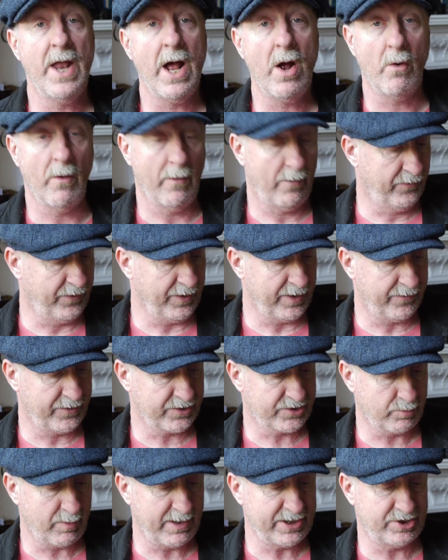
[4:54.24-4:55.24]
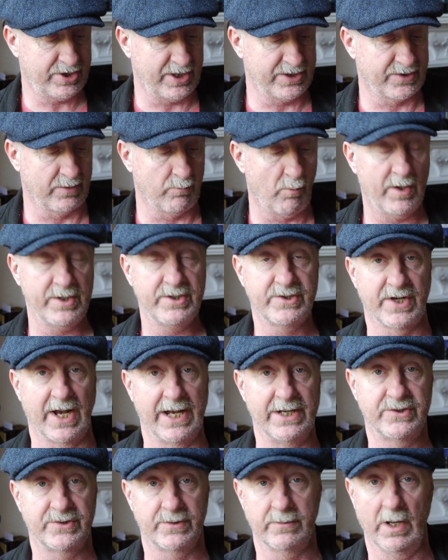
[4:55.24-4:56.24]
Now, the switch is, in one
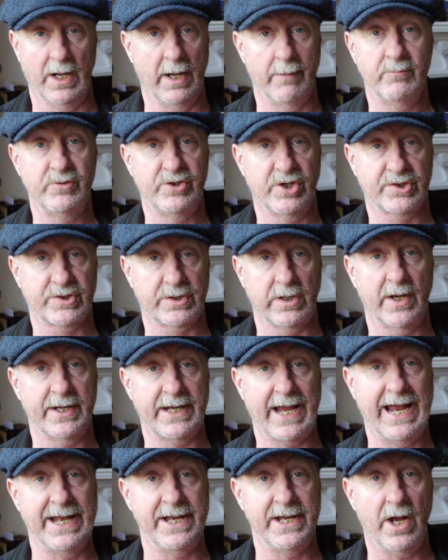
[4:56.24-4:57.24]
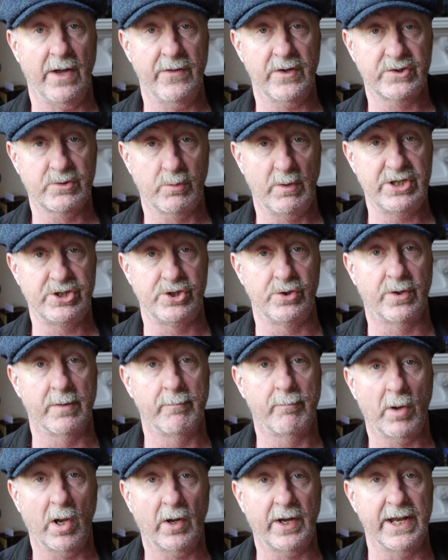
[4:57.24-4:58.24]
sense, just like any other switch. You can
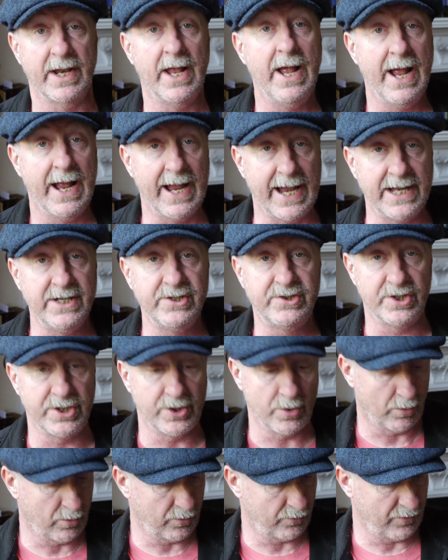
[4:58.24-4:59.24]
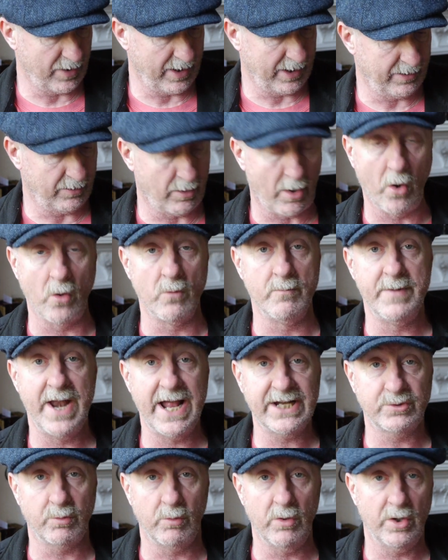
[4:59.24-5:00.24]
plug it into your home
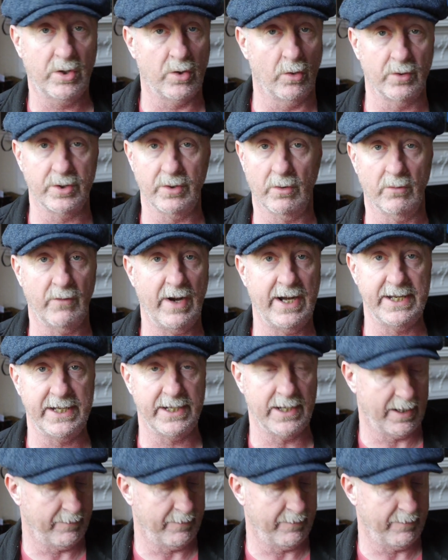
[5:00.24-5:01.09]
network or your any